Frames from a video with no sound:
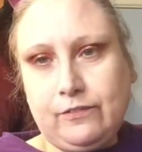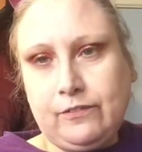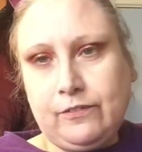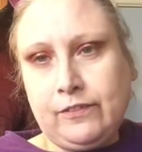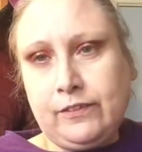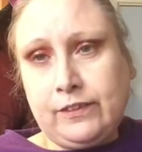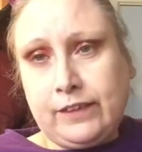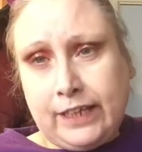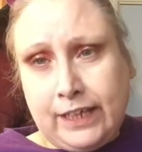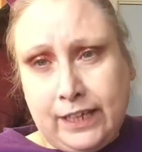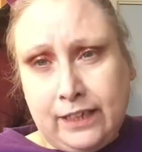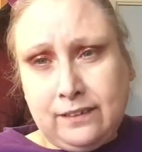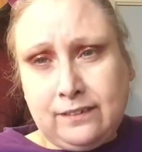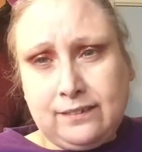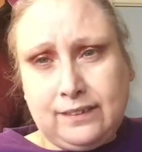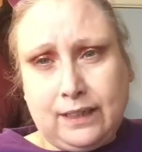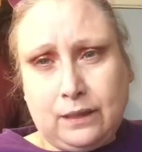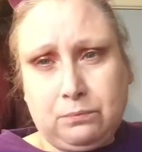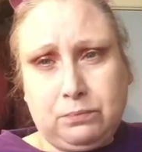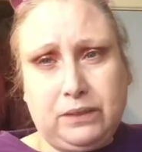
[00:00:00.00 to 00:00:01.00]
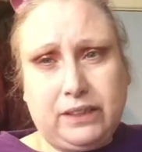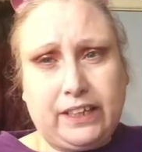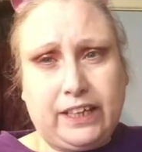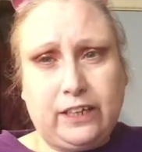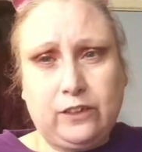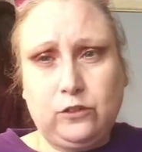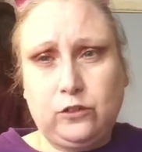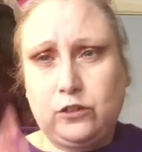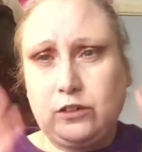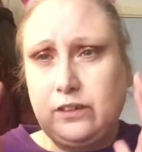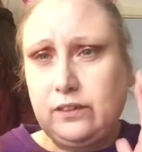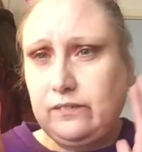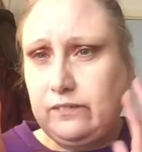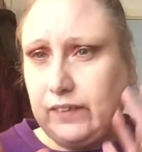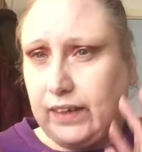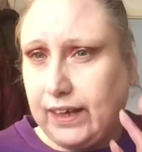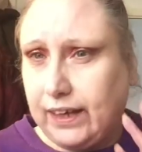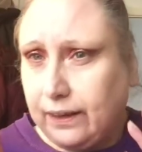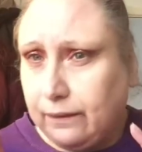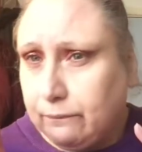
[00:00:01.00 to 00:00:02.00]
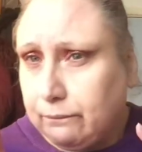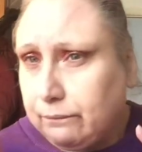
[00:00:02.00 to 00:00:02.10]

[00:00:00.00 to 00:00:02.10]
there's the application of that.